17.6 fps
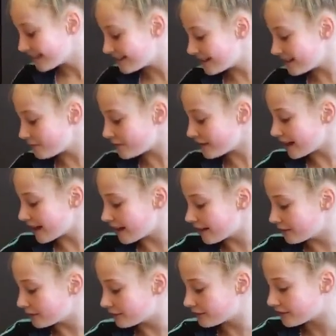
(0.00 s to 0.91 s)
Then we
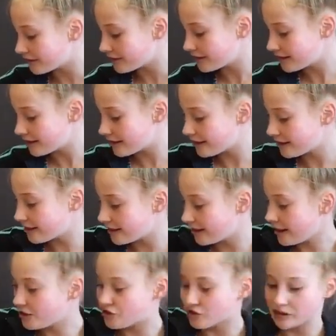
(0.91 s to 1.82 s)
have
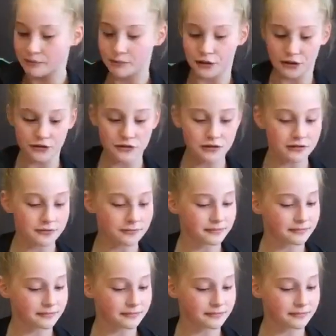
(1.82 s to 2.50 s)
a drink bottle.